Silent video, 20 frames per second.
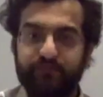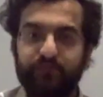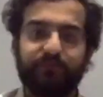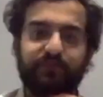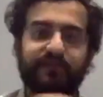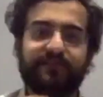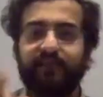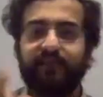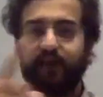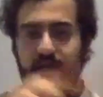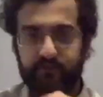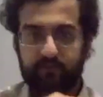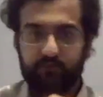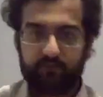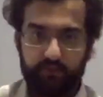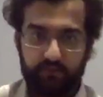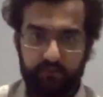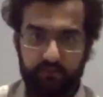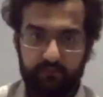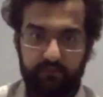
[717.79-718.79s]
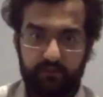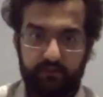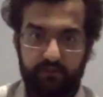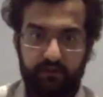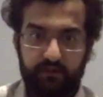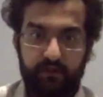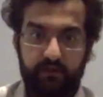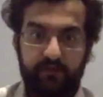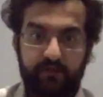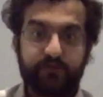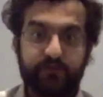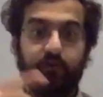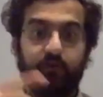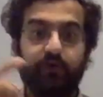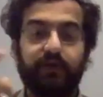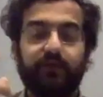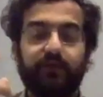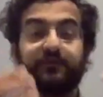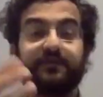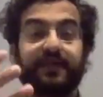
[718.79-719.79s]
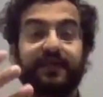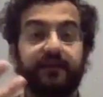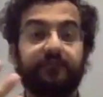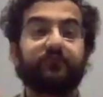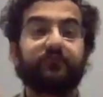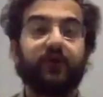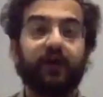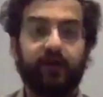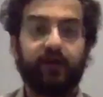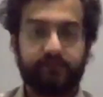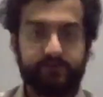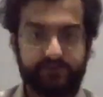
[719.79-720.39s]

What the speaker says: to beat the other worm. So he would get a prize,